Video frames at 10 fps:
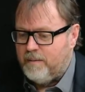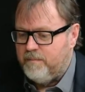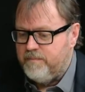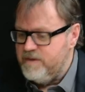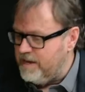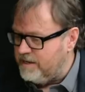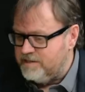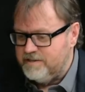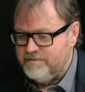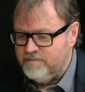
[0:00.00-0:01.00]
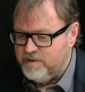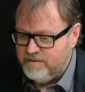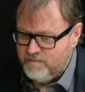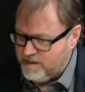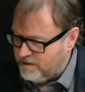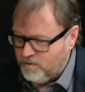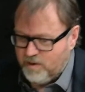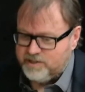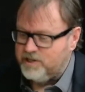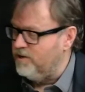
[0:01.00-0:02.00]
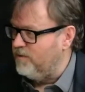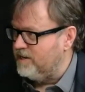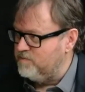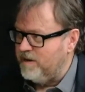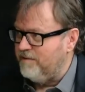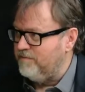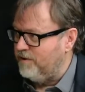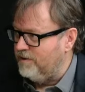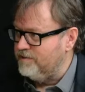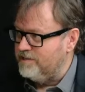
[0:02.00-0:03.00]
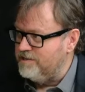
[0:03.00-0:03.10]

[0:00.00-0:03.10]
Yes, we can always go to our smartphones